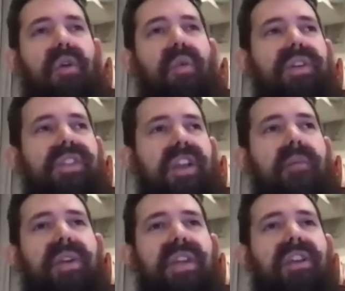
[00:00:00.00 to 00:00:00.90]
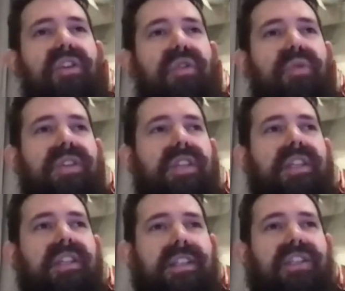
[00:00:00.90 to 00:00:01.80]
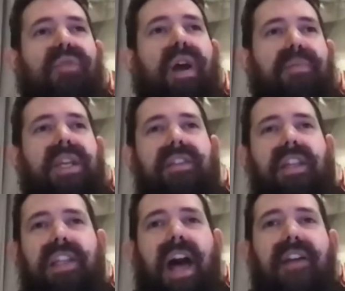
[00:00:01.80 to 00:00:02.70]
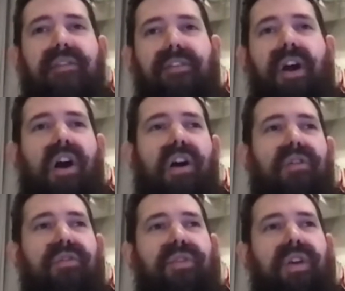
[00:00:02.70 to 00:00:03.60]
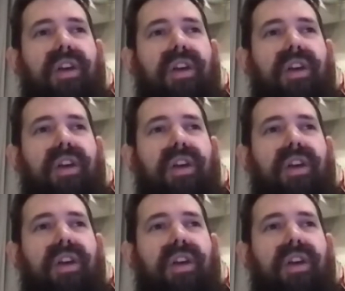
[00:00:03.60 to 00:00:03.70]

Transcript: was somebody who is disrupting the life of